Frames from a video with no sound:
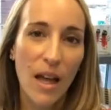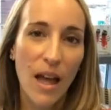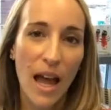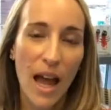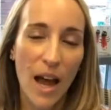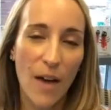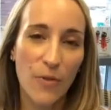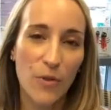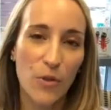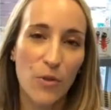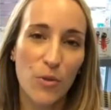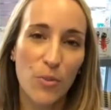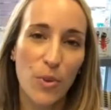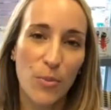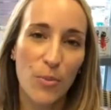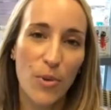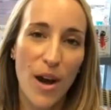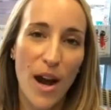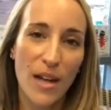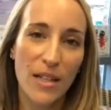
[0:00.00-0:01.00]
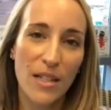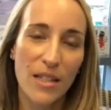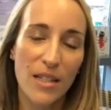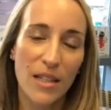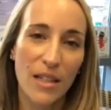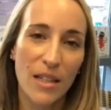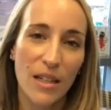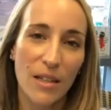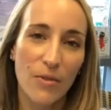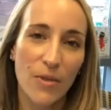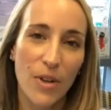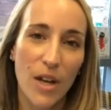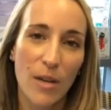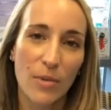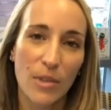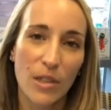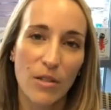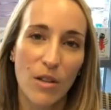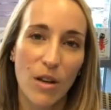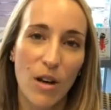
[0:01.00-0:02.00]
after you've been practicing in
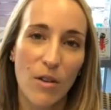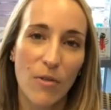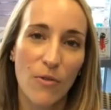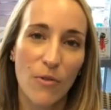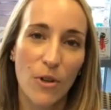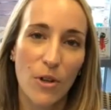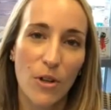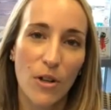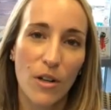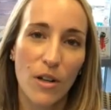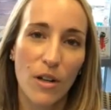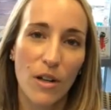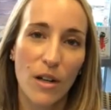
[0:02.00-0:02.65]
family law for